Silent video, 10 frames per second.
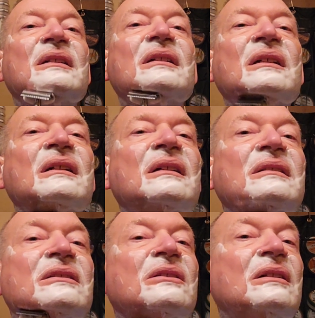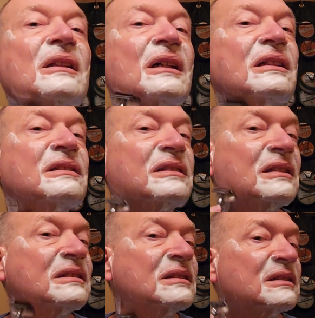And so a lot of
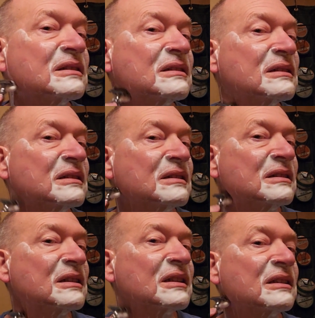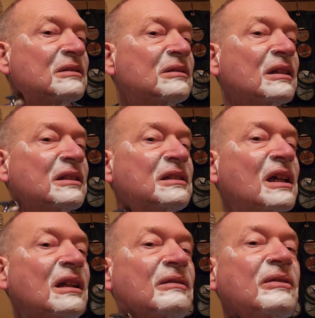scents I can
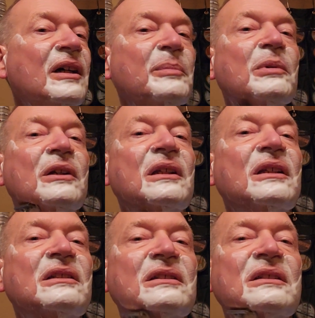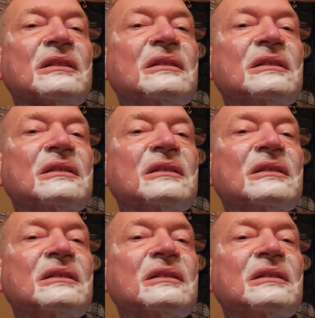identify pretty easy.